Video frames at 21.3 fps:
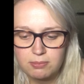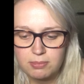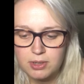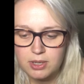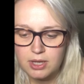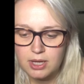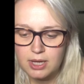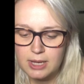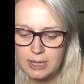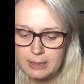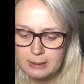
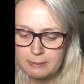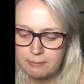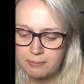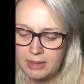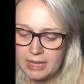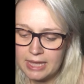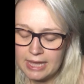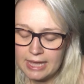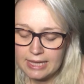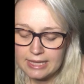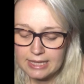But
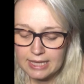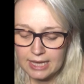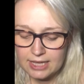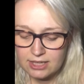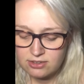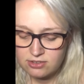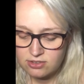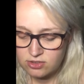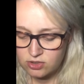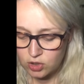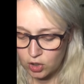yeah,
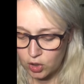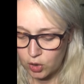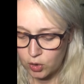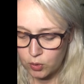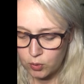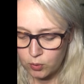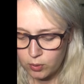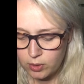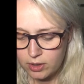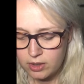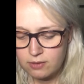so
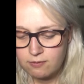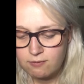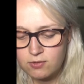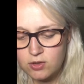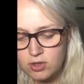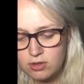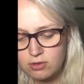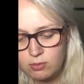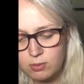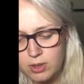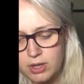
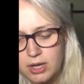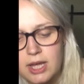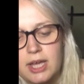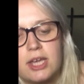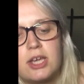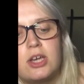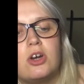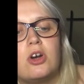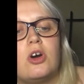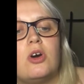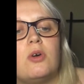first one I
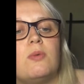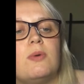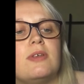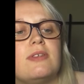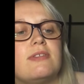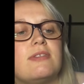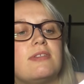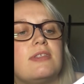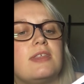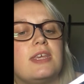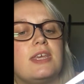got
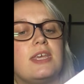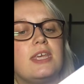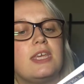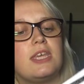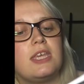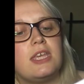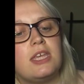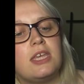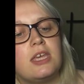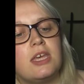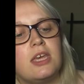was
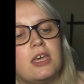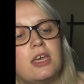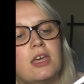the